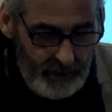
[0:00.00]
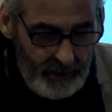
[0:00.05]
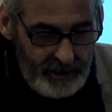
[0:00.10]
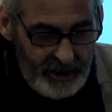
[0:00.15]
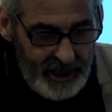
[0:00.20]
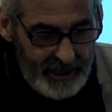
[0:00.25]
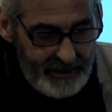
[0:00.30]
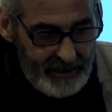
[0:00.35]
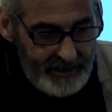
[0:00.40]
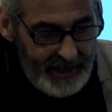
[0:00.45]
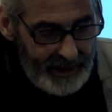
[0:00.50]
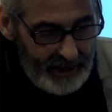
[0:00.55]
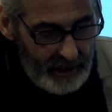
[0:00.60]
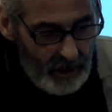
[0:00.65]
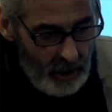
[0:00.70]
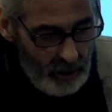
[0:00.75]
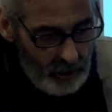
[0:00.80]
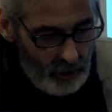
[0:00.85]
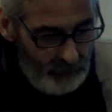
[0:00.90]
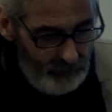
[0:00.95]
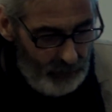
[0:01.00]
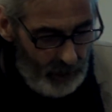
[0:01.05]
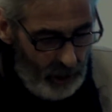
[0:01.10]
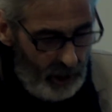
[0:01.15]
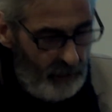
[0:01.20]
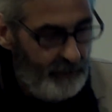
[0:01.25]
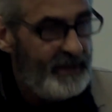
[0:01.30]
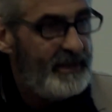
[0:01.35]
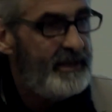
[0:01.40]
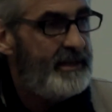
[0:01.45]
Chester's allegorical
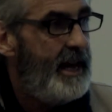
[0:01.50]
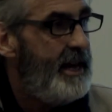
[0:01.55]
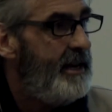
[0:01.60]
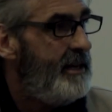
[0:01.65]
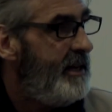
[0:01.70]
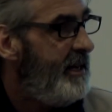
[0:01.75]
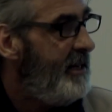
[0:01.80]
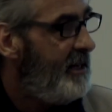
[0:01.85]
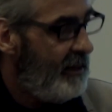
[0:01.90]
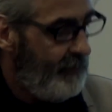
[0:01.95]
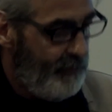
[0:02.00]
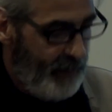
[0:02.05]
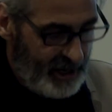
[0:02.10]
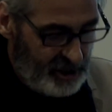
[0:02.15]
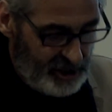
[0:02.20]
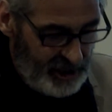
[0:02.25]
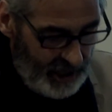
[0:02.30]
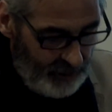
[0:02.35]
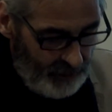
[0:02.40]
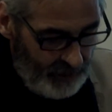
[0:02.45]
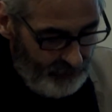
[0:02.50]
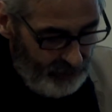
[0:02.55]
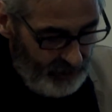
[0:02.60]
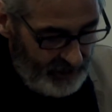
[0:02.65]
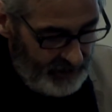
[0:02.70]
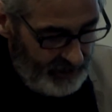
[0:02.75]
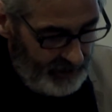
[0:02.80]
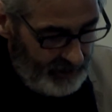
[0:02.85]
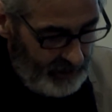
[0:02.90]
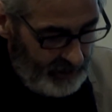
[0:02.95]
poem is set in an imaginary
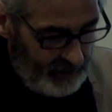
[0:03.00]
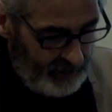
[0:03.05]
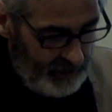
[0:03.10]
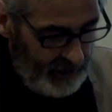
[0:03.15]
Britain,